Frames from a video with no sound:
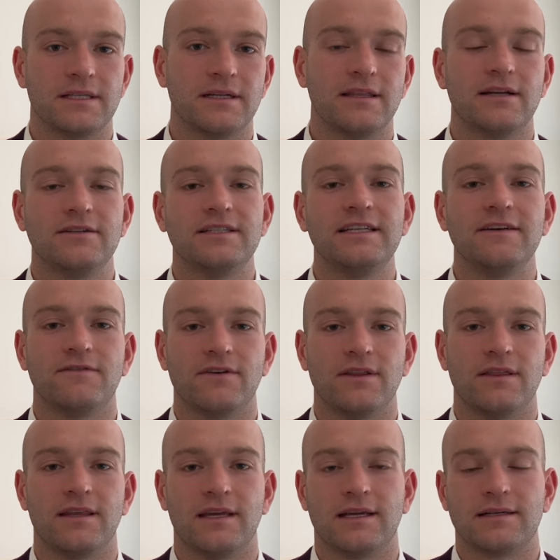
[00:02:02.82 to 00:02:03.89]
they're
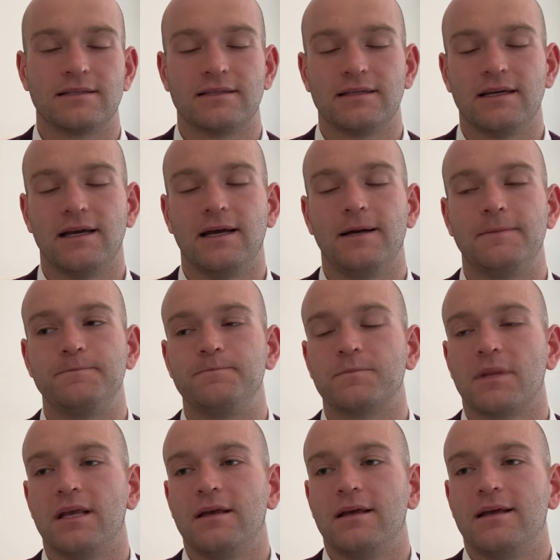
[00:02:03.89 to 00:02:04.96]
different things.
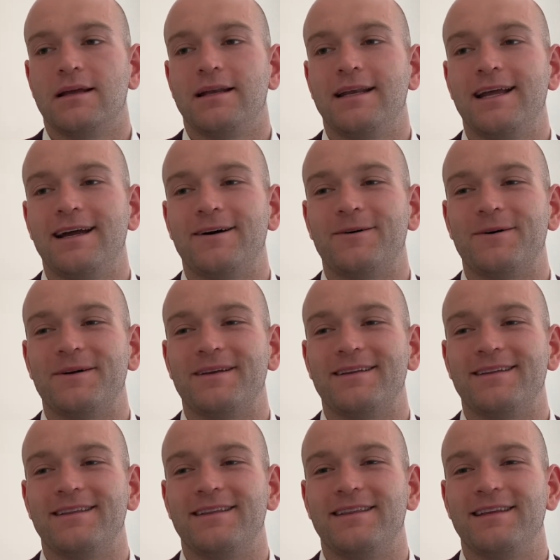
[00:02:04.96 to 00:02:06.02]
Now,
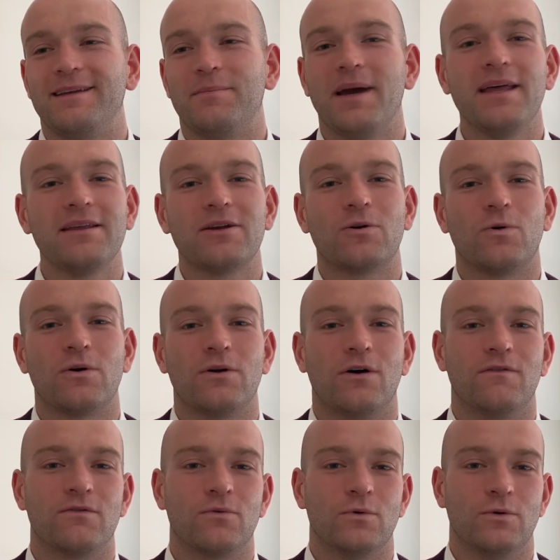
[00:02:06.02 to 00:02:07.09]
the appellate court
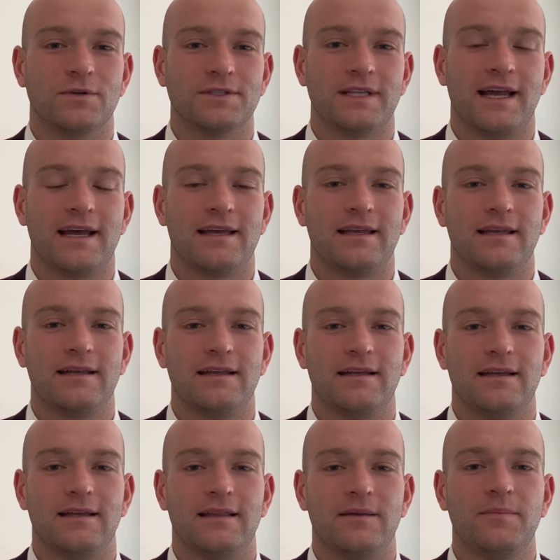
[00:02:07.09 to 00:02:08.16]
overrules that.
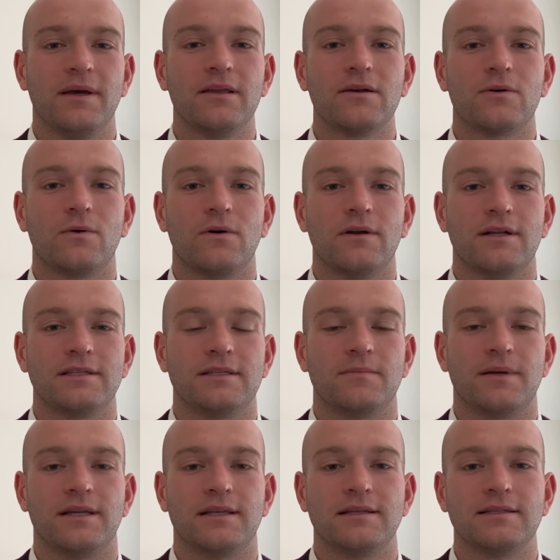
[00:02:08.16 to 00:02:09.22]
And the appellate court in its
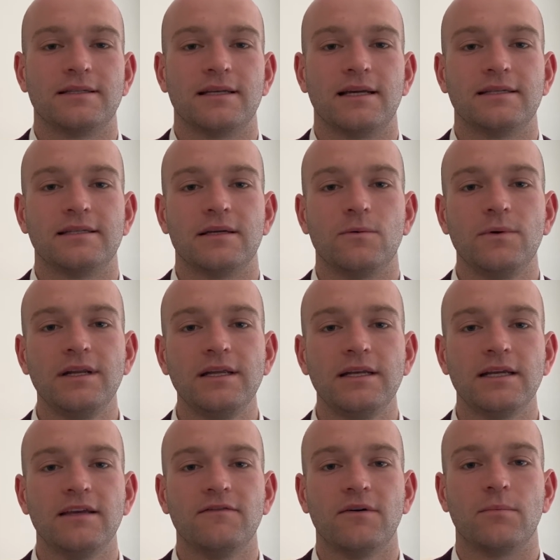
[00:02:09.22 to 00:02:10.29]
opinion states that we need
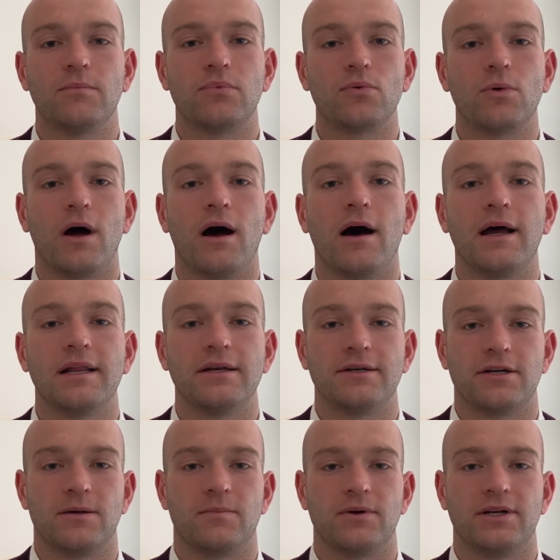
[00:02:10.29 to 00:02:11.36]
to give a broad
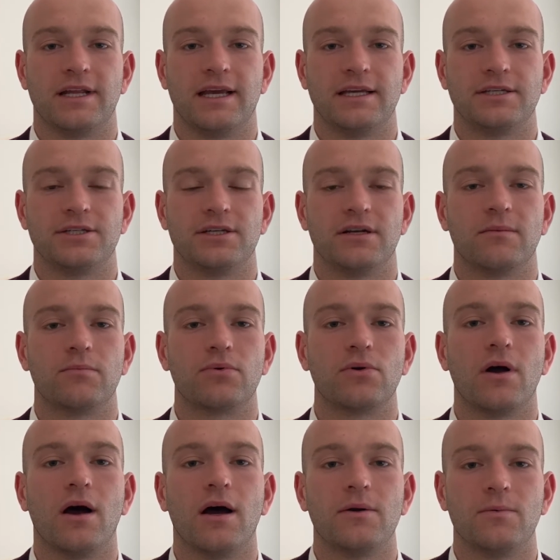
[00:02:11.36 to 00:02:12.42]
interpretation, a
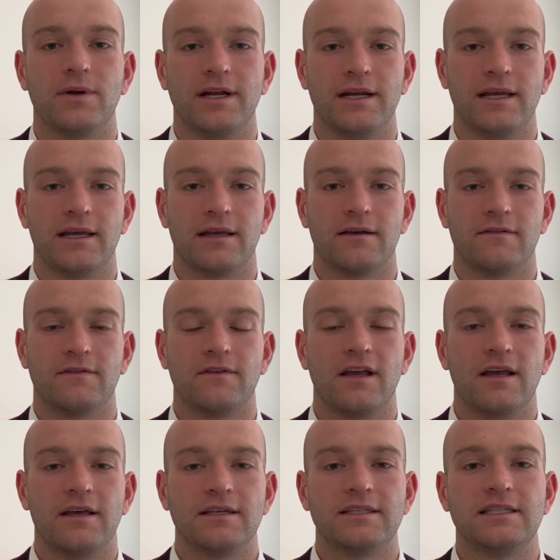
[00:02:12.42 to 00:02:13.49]
broad reading of
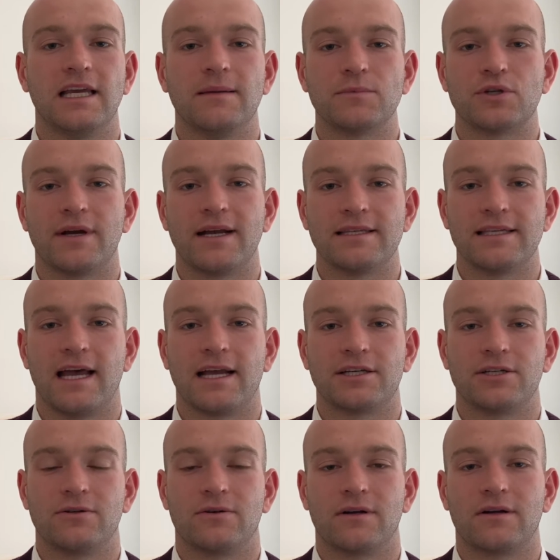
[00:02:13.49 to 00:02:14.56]
same
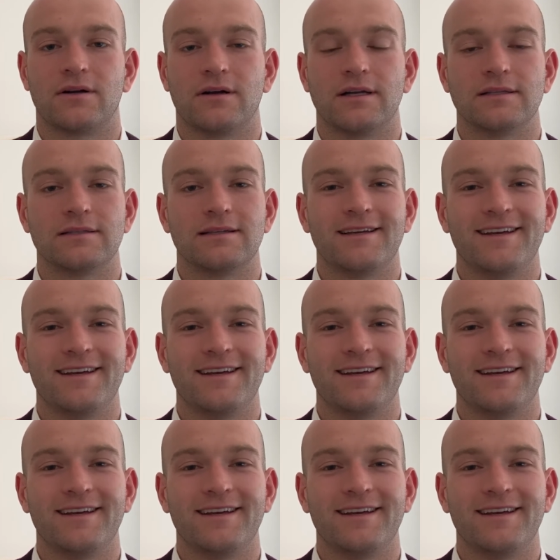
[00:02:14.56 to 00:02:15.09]
transaction or occurrence.